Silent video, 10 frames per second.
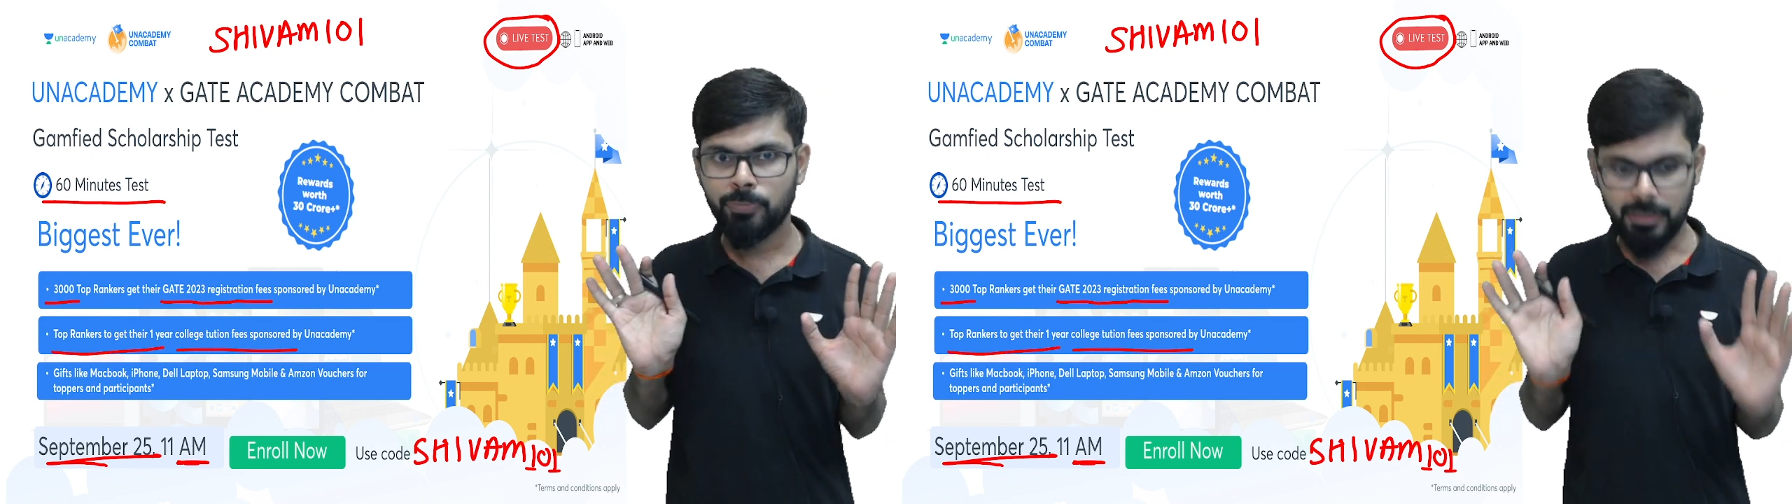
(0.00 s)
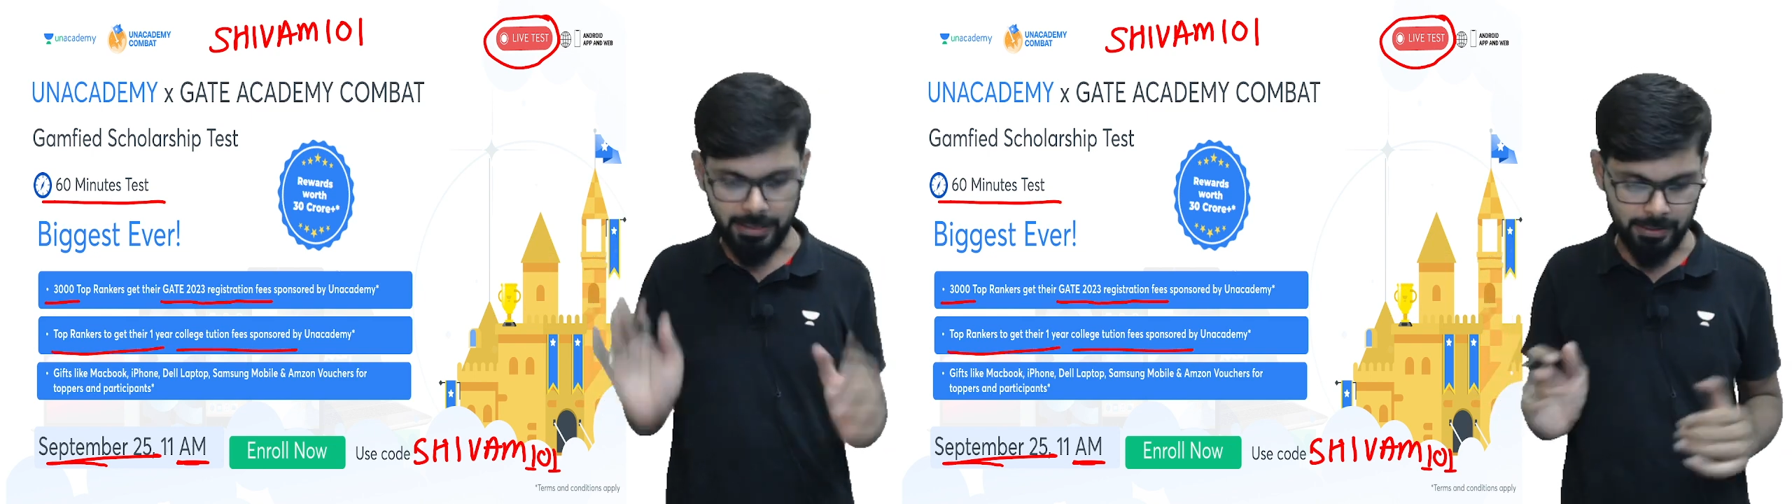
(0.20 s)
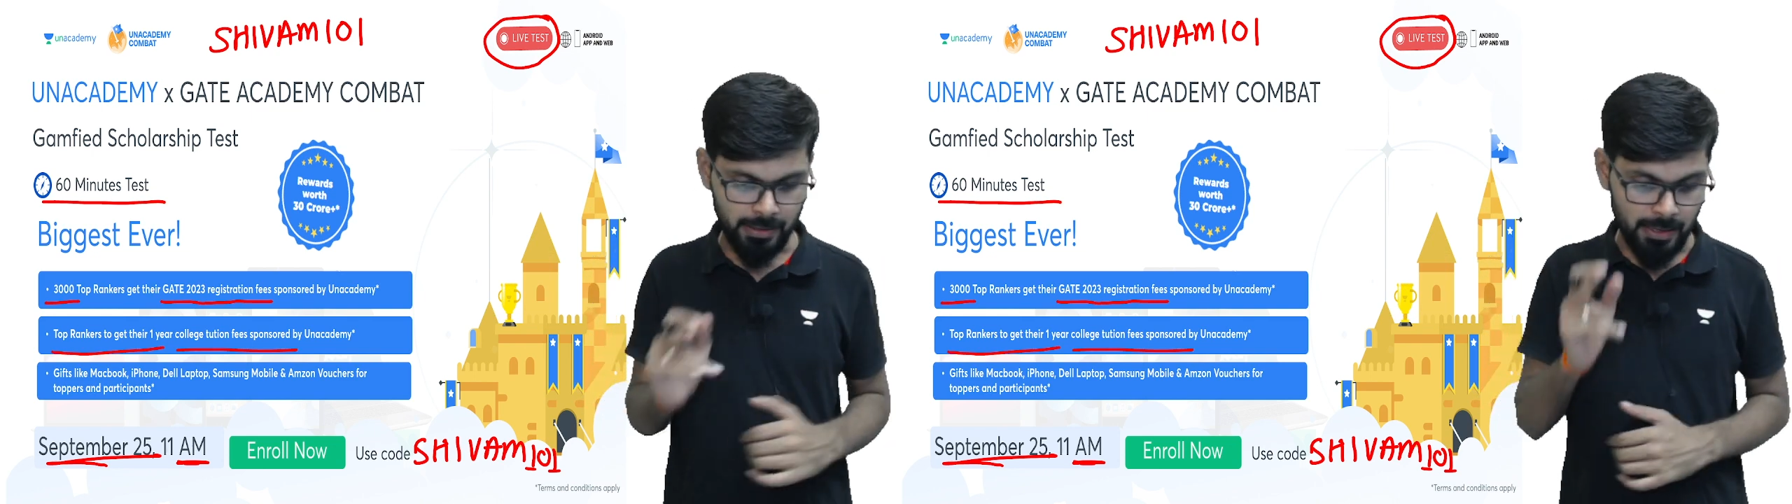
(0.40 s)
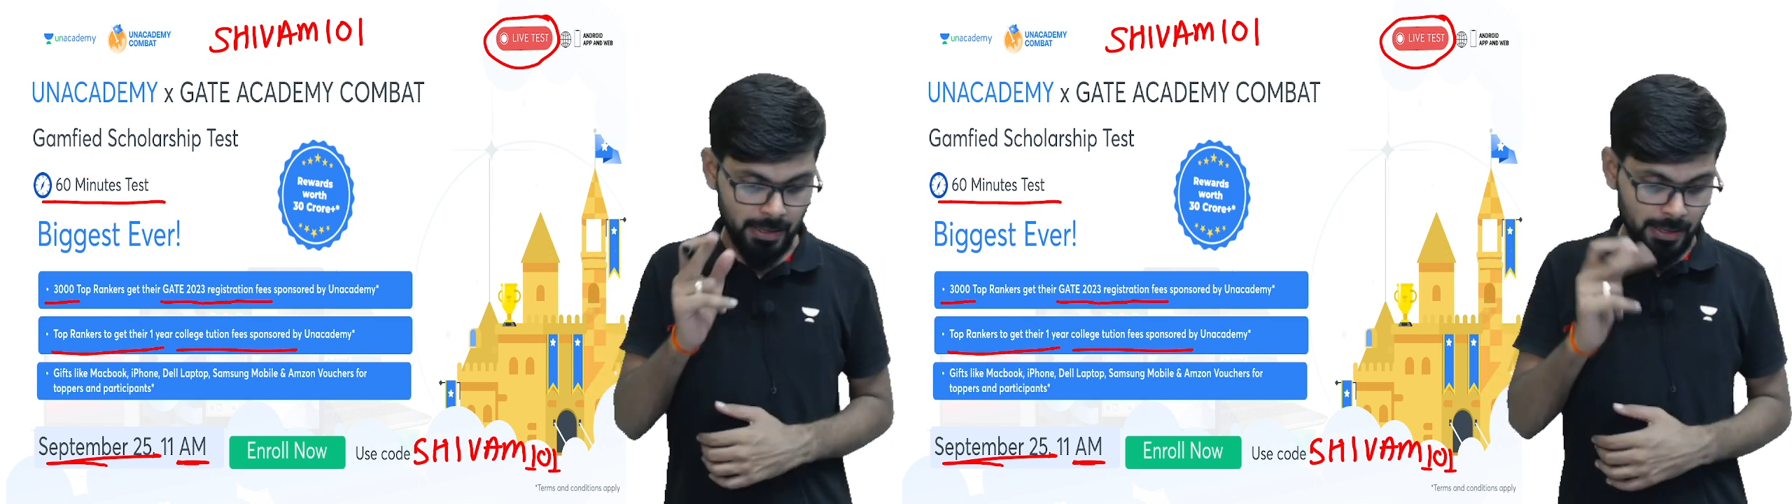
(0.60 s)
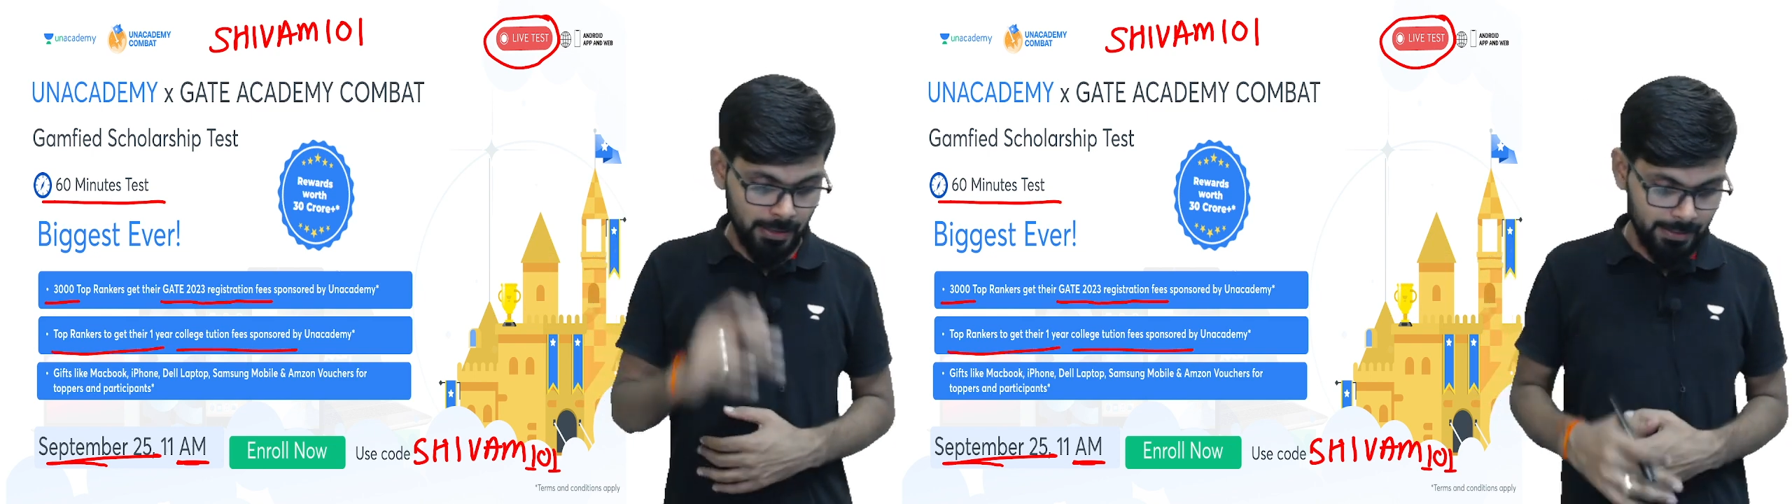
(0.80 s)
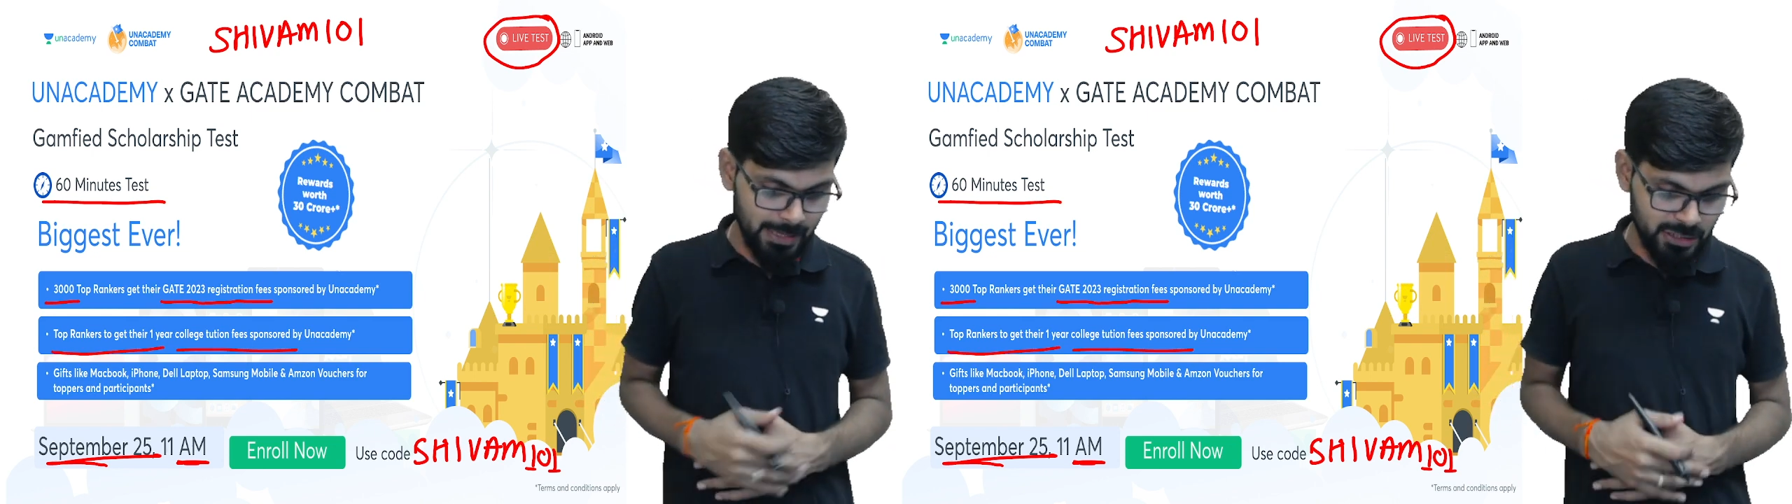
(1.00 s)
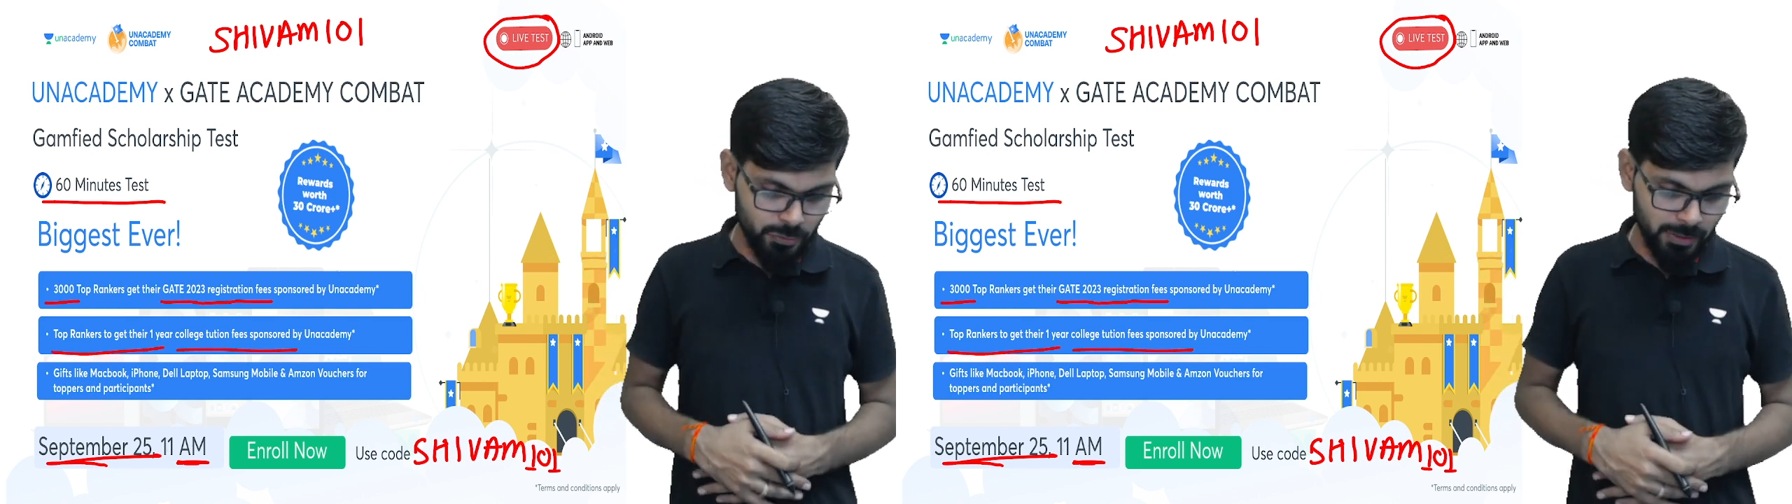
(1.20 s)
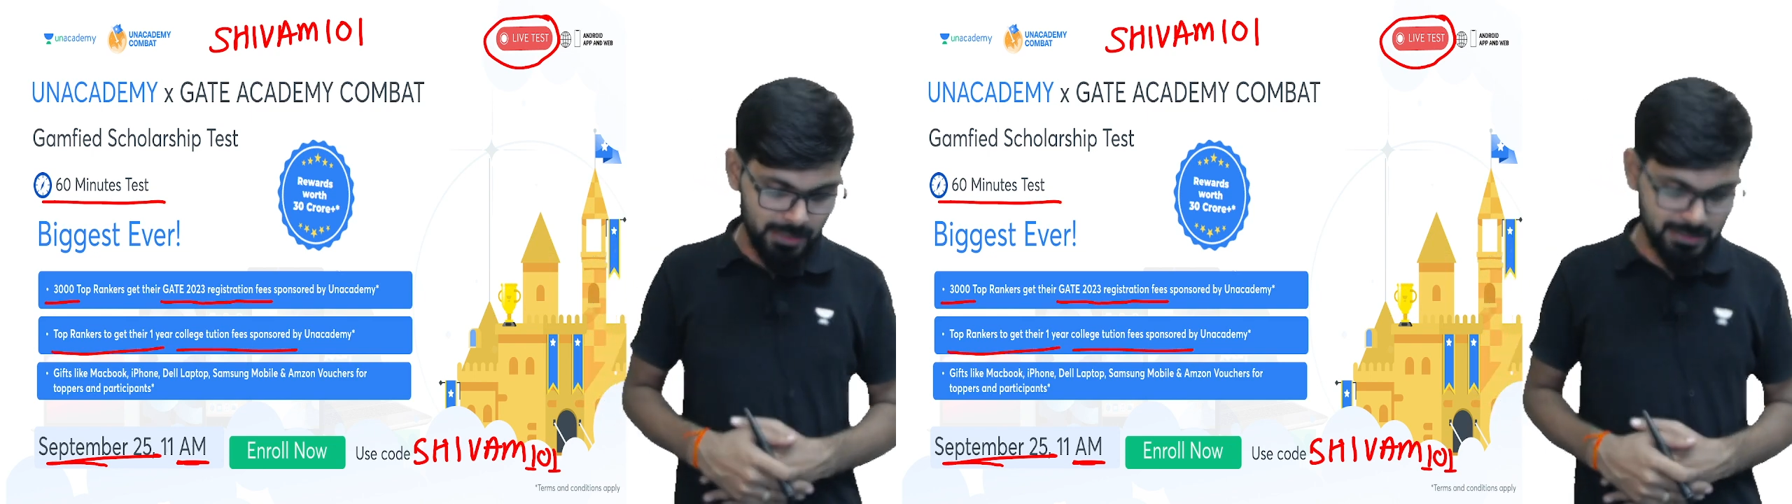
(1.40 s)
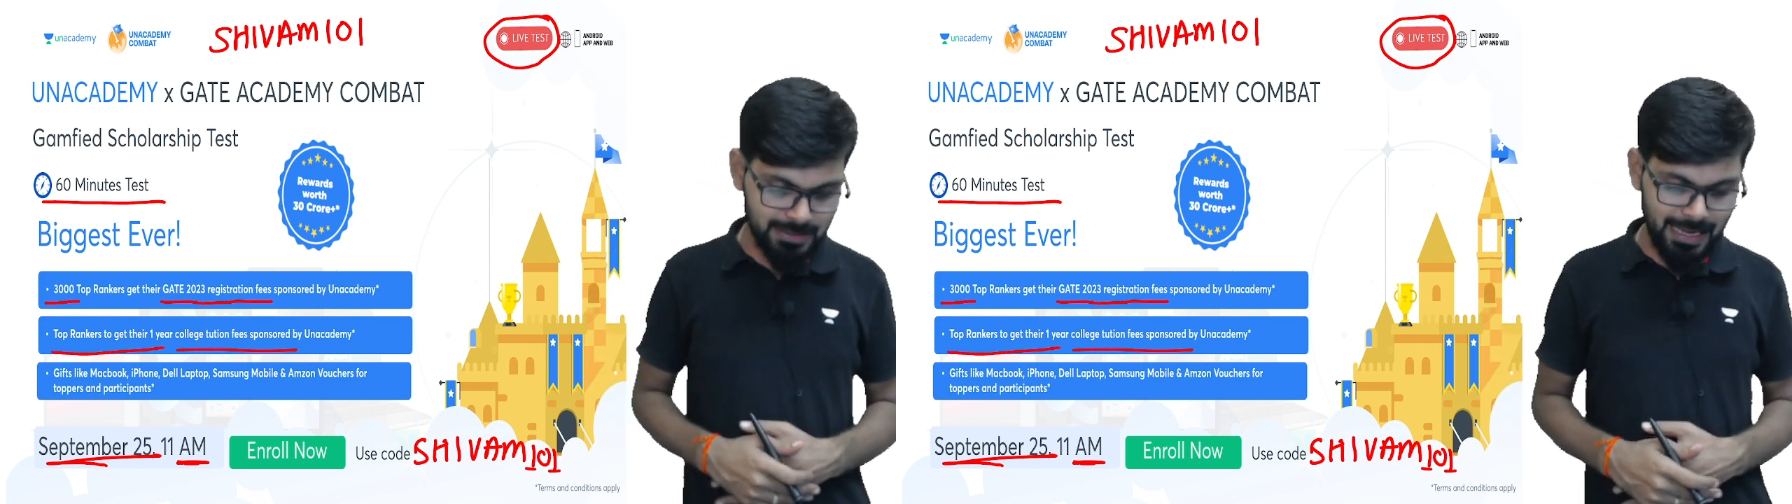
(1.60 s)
Correct. Next one is